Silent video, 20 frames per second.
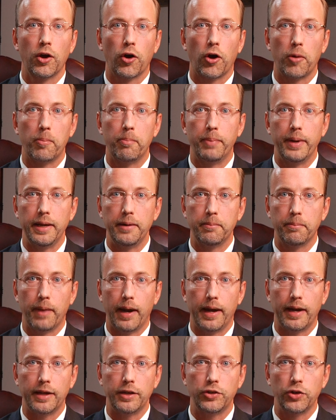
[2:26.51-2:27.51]
are bitten
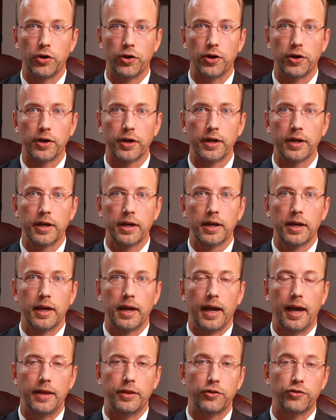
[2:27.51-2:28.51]
by a dog
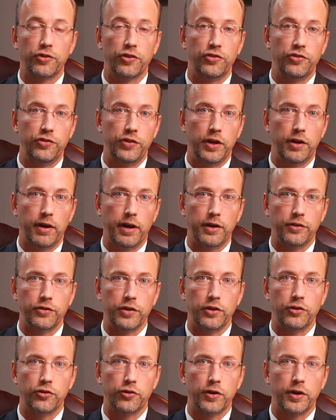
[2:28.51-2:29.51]
and there's a serious
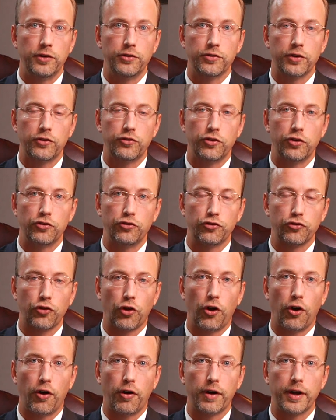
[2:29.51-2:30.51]
injury such as
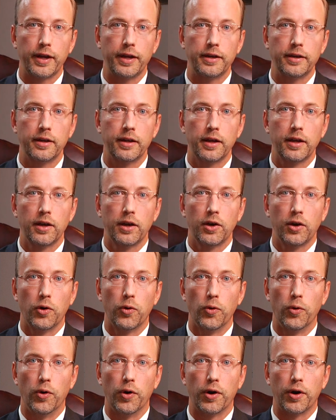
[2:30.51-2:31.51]
scarring
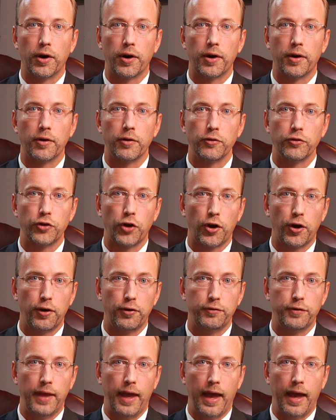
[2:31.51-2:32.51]
or
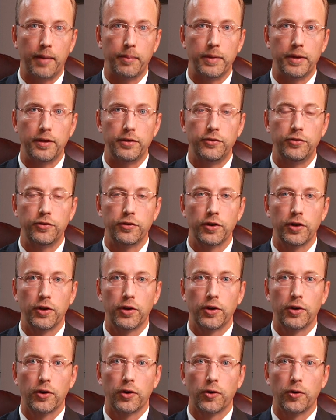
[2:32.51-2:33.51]
nerve damage
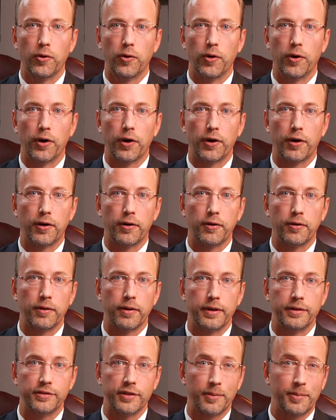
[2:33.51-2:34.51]
or
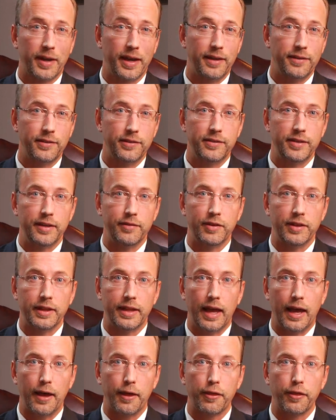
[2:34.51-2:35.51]
in some cases even
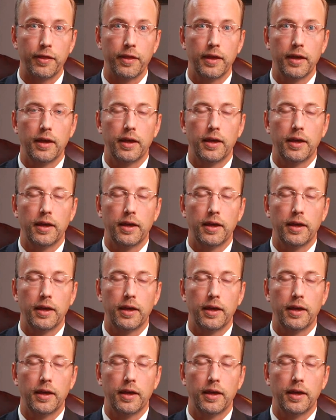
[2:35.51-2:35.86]
death,